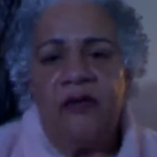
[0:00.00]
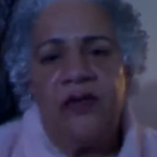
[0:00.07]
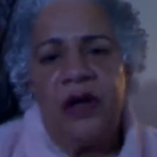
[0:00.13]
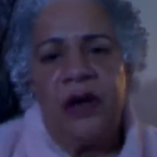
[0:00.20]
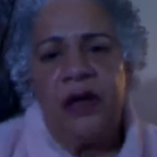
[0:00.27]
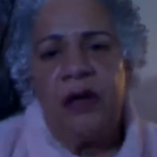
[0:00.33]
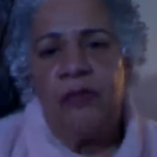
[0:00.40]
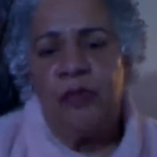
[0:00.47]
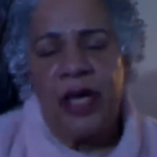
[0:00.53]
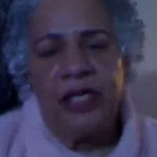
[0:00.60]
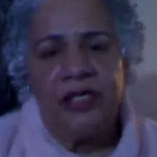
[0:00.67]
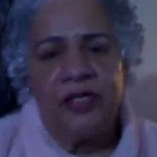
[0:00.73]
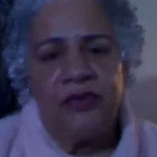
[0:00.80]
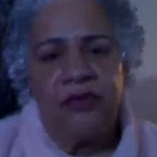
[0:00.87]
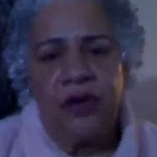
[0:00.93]
very
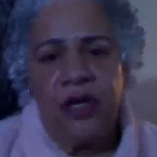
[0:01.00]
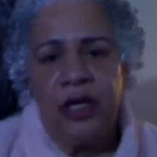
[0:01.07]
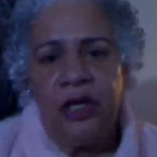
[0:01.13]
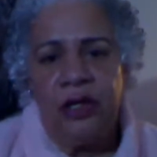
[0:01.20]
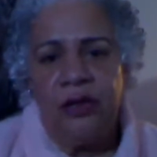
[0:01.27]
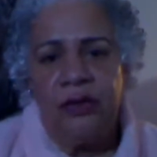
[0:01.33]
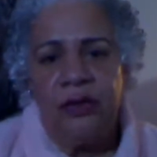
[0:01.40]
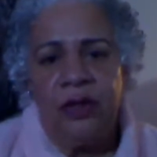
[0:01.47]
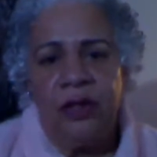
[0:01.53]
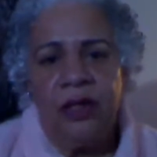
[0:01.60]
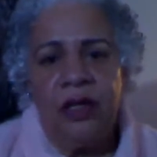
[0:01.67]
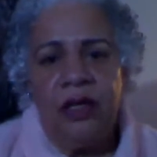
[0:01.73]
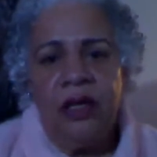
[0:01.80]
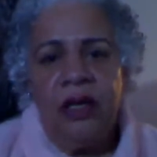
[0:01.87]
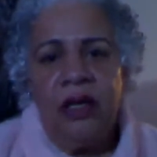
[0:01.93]
best for you.
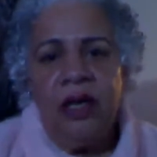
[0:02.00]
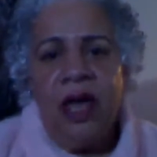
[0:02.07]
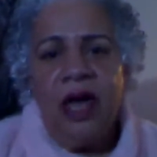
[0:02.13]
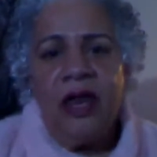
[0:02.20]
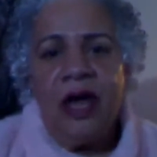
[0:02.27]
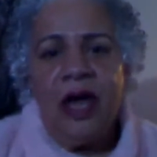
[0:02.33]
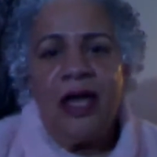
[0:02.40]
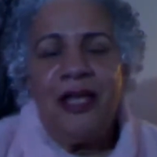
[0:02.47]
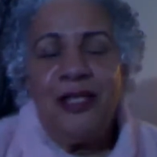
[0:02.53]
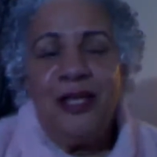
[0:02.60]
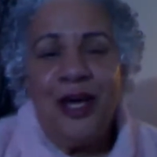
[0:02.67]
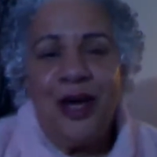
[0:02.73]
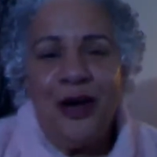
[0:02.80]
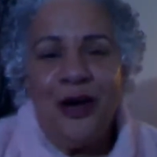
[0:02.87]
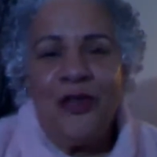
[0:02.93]
And I
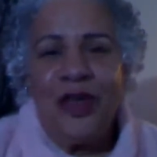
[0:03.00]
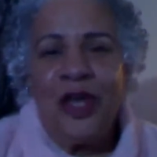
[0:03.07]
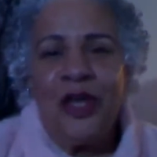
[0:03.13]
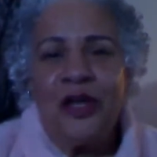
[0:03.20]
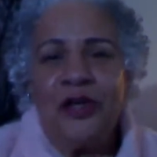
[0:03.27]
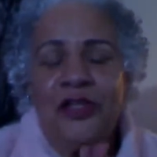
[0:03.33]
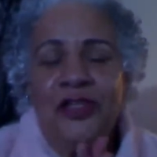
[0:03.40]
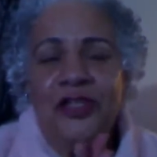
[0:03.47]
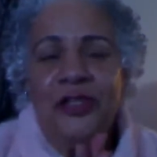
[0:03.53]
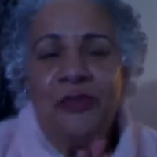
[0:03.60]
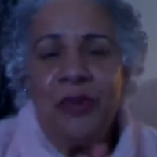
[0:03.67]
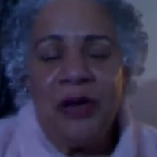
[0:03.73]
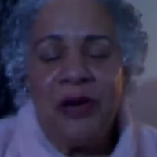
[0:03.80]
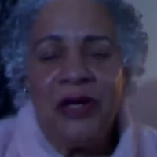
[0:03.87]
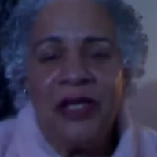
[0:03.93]
know that your
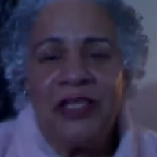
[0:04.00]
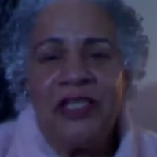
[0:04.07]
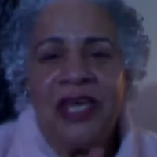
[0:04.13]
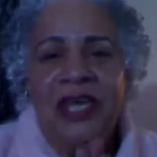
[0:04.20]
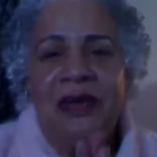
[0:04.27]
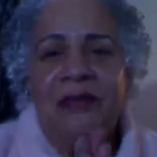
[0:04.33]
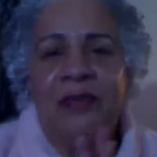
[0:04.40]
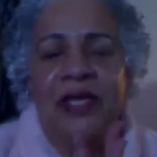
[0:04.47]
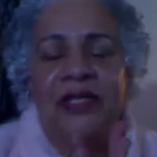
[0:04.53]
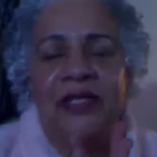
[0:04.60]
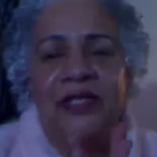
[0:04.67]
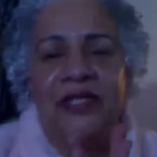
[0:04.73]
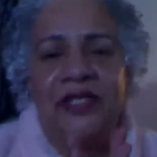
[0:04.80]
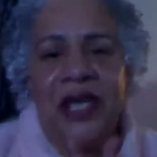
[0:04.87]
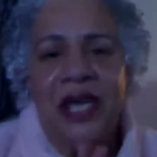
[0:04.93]
spirit team is
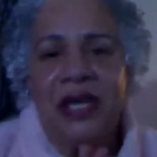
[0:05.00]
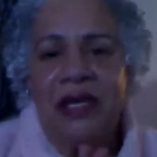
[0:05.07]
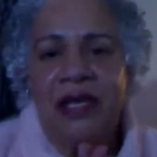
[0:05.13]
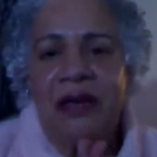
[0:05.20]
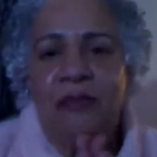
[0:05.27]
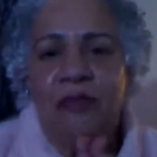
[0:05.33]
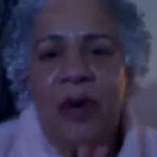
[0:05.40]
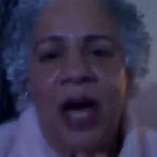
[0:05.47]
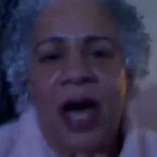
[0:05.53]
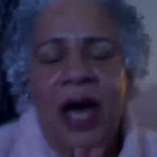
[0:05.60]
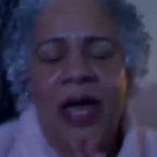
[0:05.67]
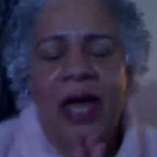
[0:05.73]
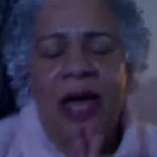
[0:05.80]
standing by,